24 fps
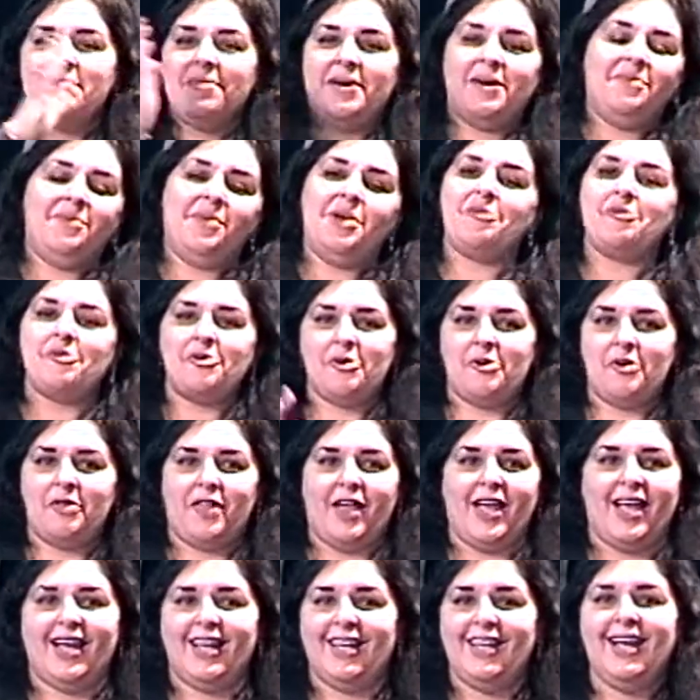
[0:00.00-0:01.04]
but we were all
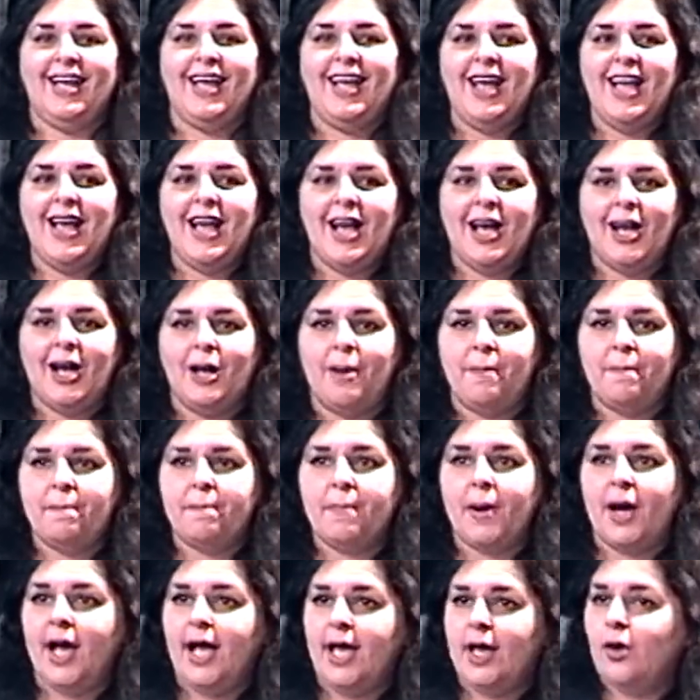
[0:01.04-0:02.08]
there
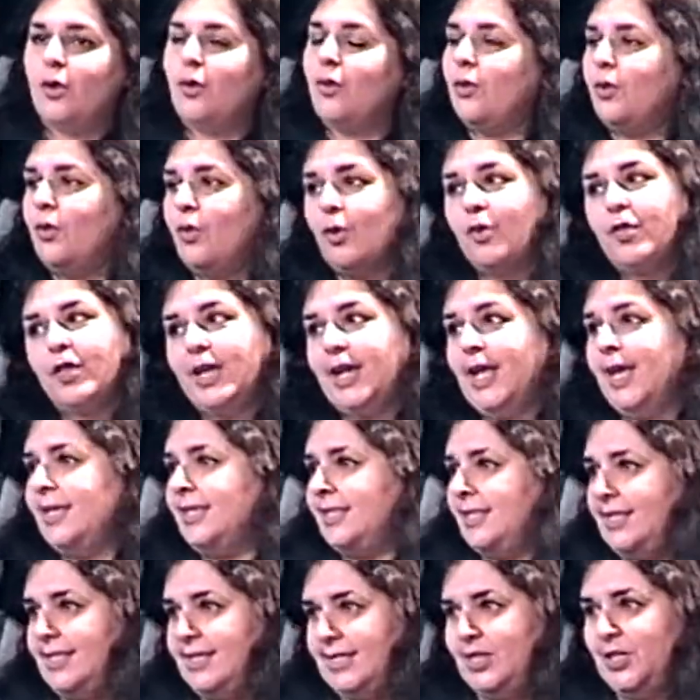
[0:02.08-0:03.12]
by all the
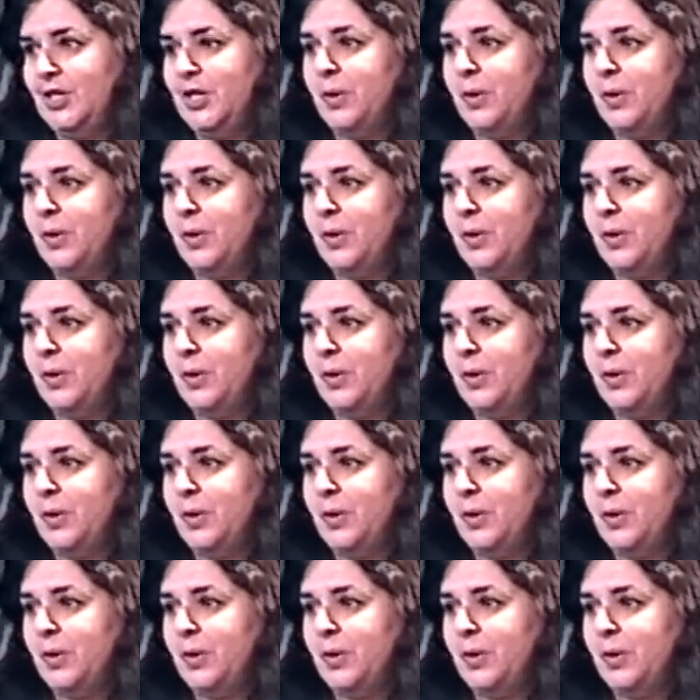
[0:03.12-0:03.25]
ladies.